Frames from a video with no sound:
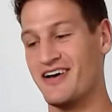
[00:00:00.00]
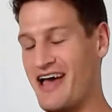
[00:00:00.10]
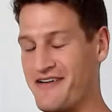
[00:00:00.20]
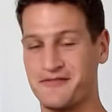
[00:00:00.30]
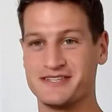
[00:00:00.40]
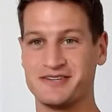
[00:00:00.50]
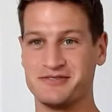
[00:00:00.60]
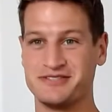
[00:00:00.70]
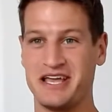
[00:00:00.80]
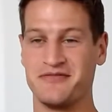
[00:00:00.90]
every single
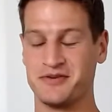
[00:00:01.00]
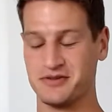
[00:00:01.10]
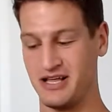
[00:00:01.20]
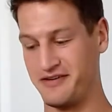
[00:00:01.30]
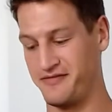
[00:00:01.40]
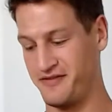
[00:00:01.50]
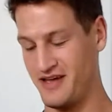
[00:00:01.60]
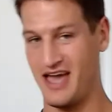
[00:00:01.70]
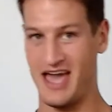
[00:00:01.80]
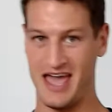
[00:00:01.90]
day of your life,
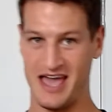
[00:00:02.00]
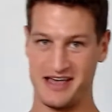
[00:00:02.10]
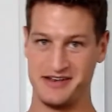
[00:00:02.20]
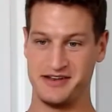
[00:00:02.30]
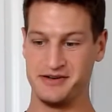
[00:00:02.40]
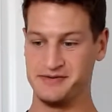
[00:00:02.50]
and